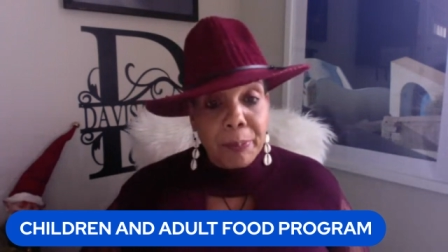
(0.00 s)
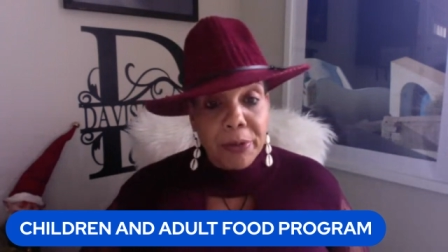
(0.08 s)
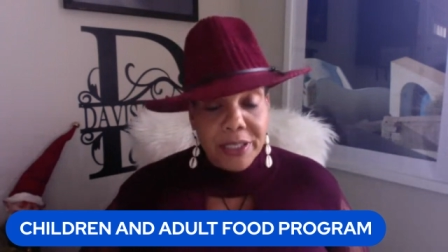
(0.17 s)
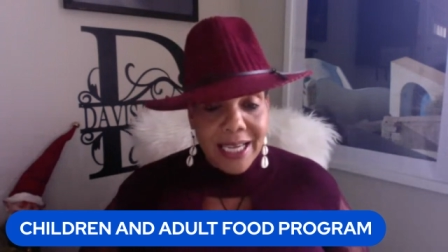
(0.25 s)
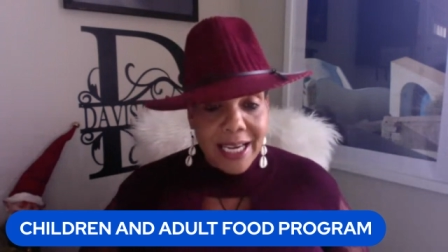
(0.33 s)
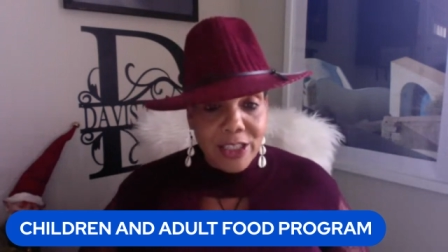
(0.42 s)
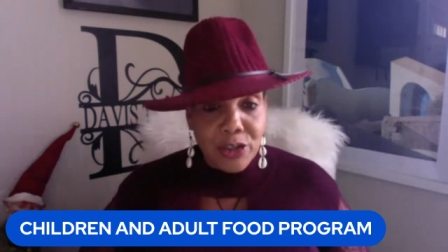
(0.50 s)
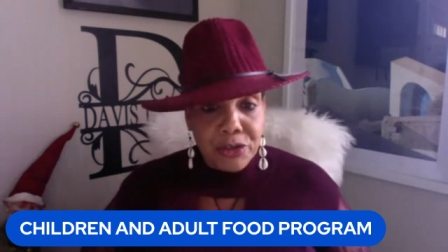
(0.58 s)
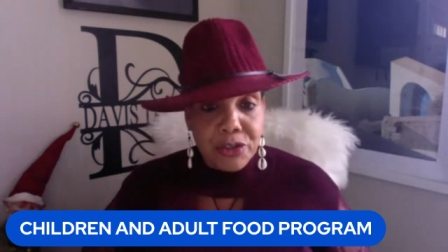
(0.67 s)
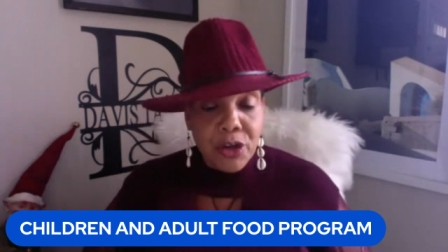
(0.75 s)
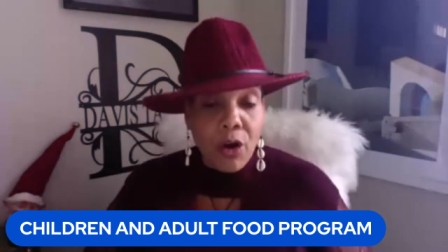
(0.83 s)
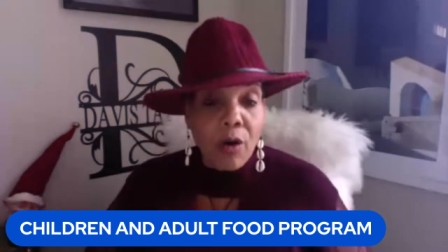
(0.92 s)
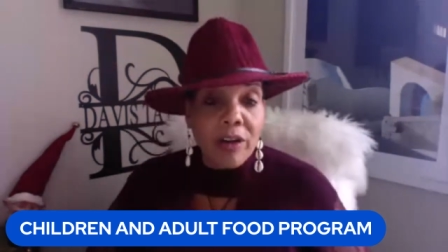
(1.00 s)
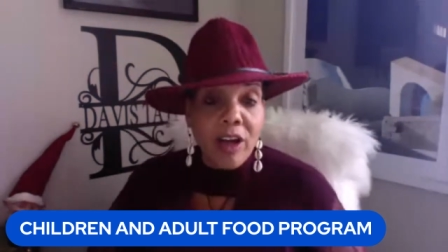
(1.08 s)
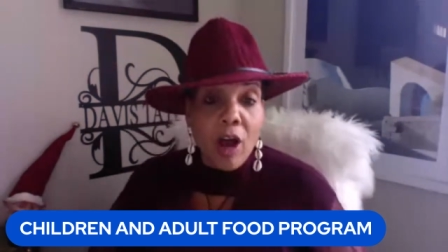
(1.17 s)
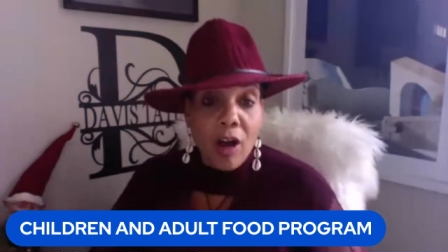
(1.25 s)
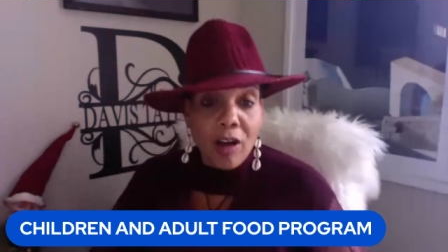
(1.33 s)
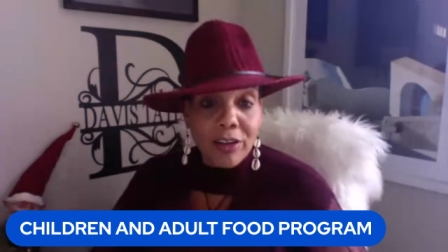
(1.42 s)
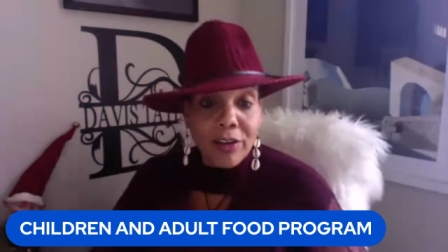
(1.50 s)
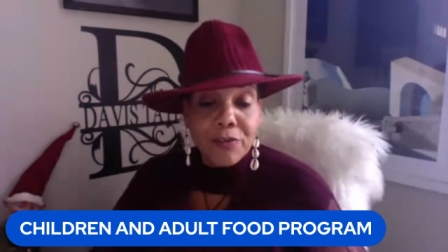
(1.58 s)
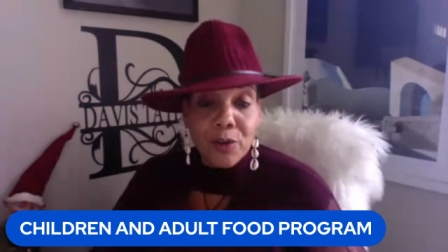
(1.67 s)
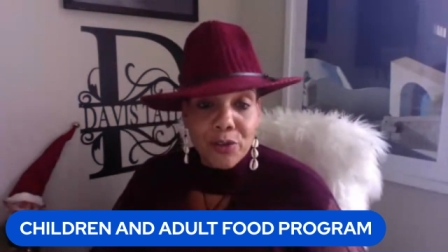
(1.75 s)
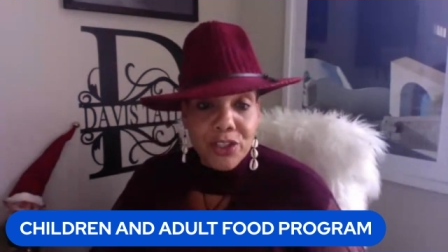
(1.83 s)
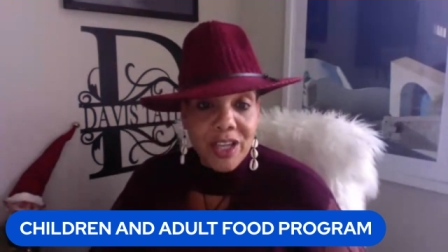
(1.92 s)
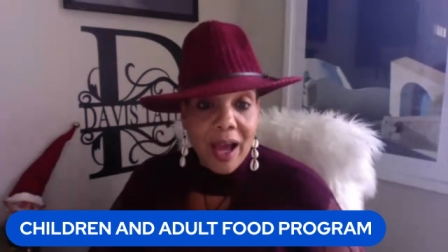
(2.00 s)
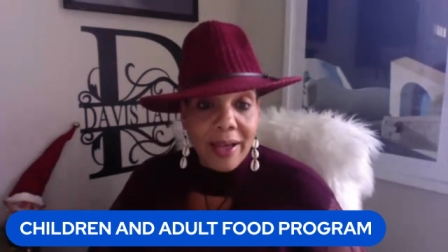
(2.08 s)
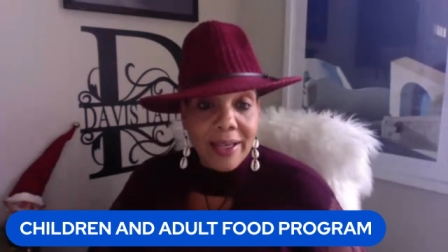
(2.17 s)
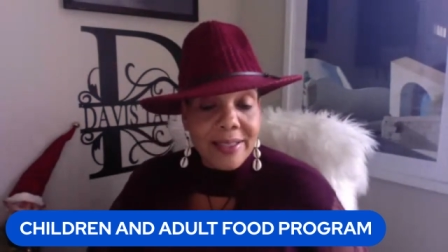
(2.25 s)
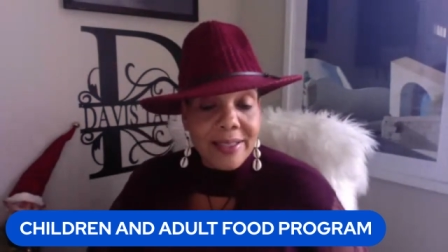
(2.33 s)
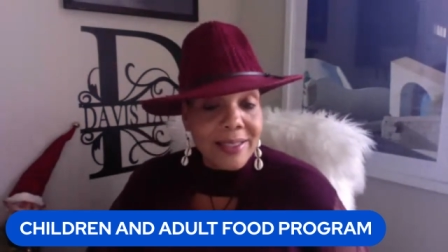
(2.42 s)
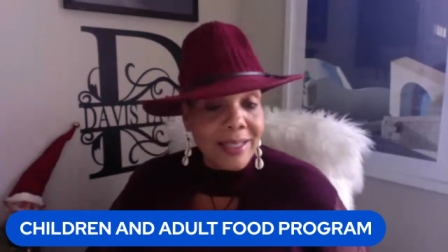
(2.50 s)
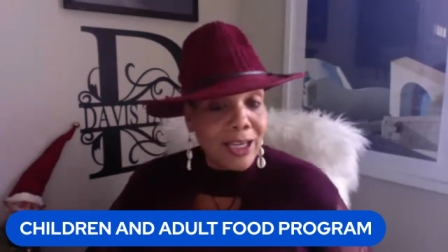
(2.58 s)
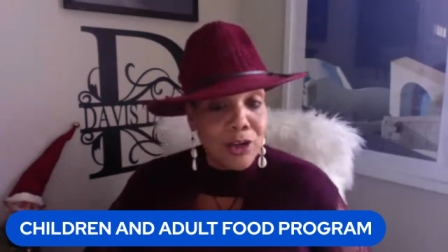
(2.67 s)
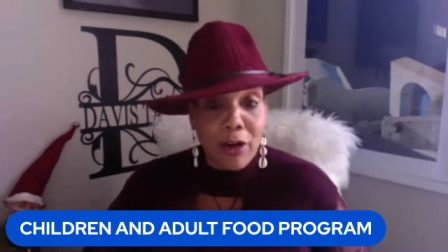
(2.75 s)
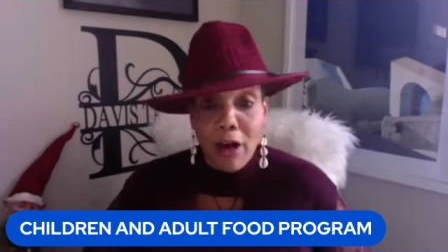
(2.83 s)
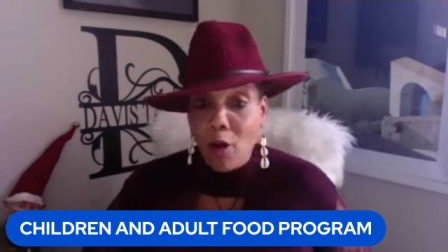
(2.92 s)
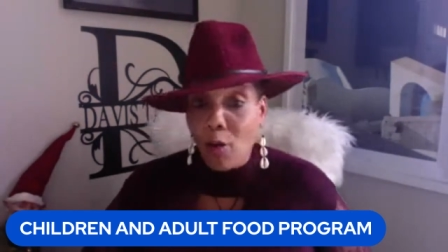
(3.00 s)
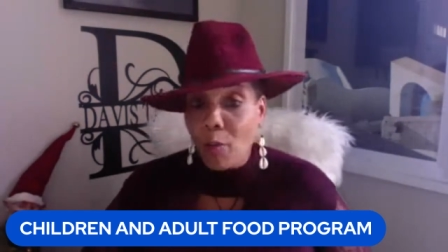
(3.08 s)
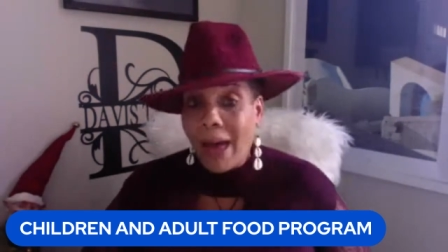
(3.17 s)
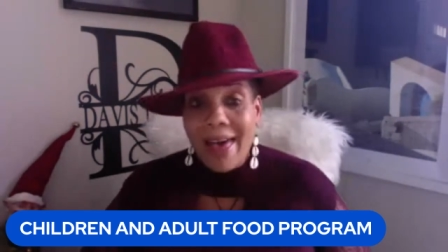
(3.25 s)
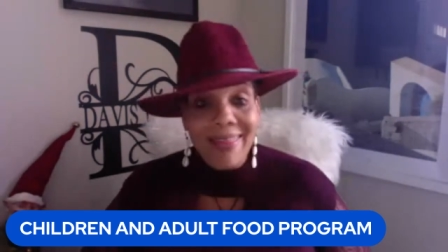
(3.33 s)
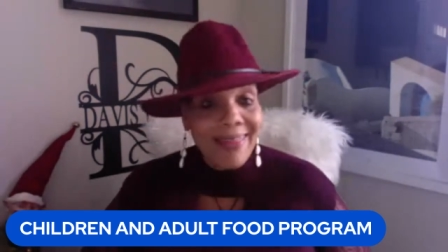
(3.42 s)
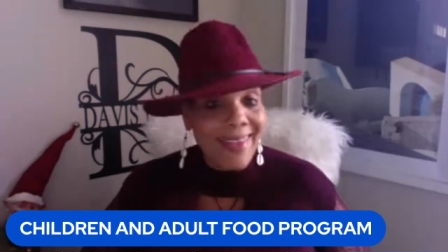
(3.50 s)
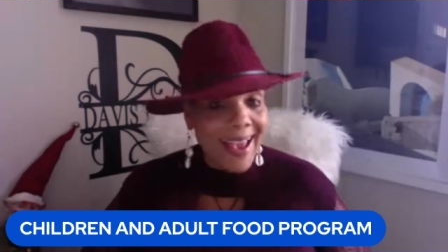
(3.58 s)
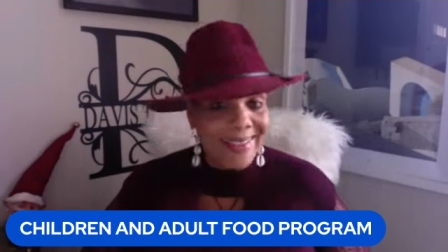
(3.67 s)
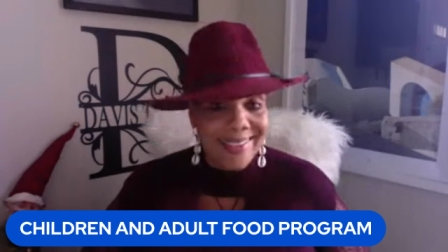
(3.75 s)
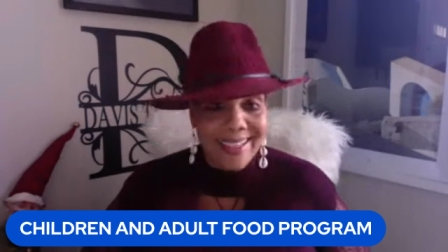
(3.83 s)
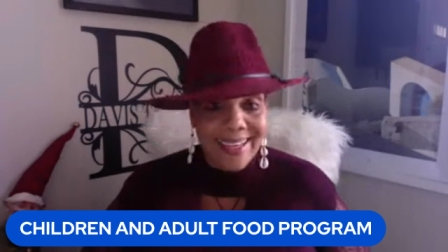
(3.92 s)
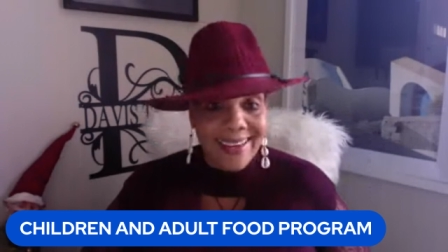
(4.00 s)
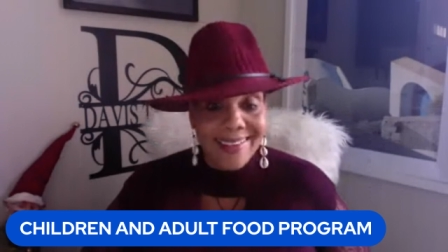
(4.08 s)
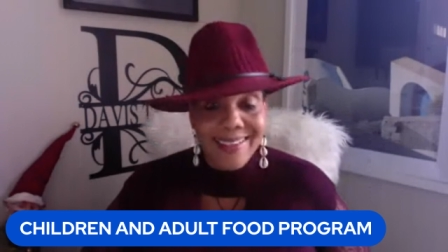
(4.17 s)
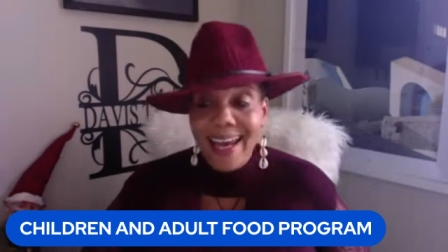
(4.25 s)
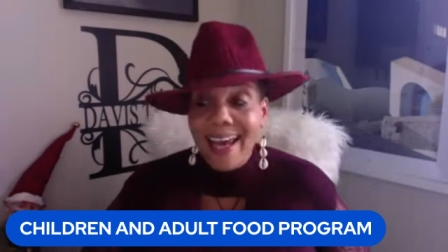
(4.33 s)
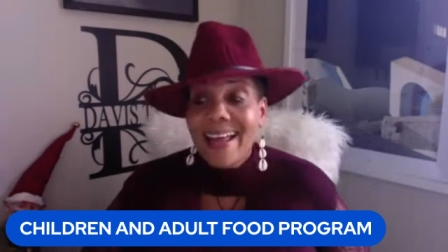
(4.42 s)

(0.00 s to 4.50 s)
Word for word: protectors on all of your sockets in your home. That's it.